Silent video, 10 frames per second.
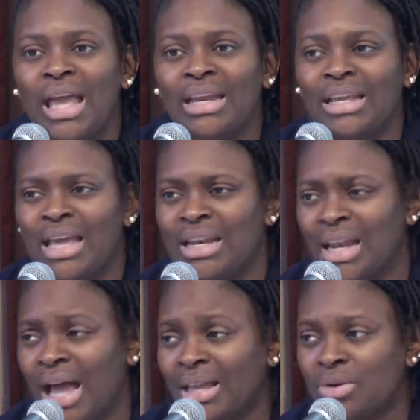And again,
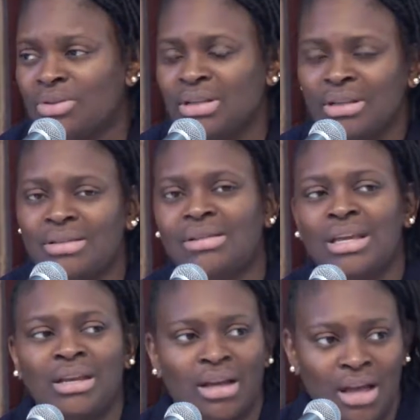not using this
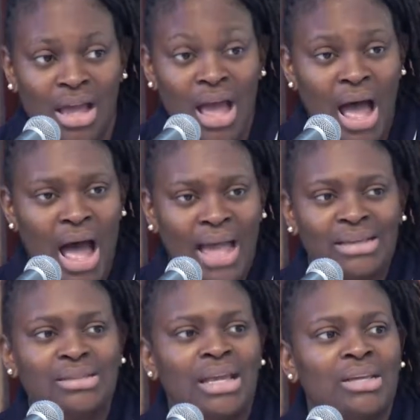in a high
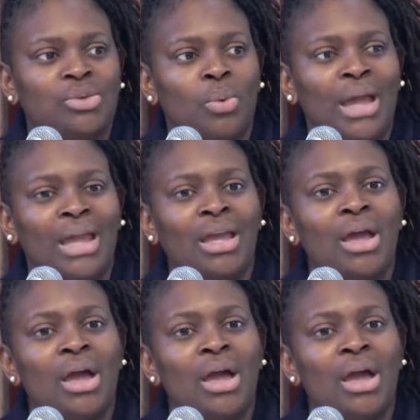stakes way,